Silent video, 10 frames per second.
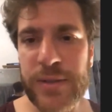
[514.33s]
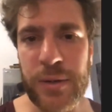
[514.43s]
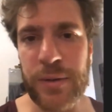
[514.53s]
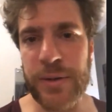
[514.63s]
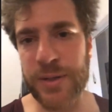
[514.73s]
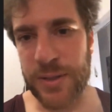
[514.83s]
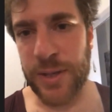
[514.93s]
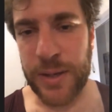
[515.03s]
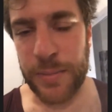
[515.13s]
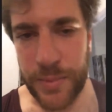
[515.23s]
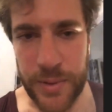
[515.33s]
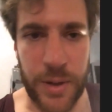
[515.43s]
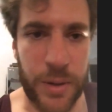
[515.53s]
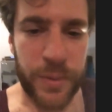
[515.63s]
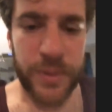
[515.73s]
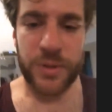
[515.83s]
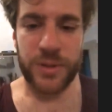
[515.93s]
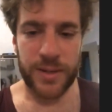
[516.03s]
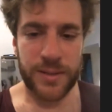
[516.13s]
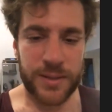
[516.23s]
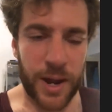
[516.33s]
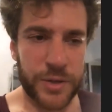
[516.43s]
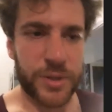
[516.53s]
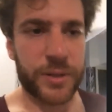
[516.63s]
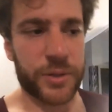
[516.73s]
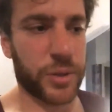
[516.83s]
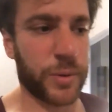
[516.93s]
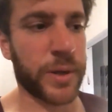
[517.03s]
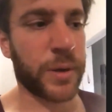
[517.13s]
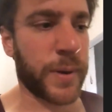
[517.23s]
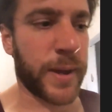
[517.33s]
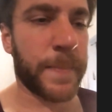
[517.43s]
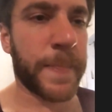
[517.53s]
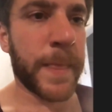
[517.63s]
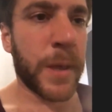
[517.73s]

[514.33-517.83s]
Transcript: So this is like once you sign this contract, there's no running away.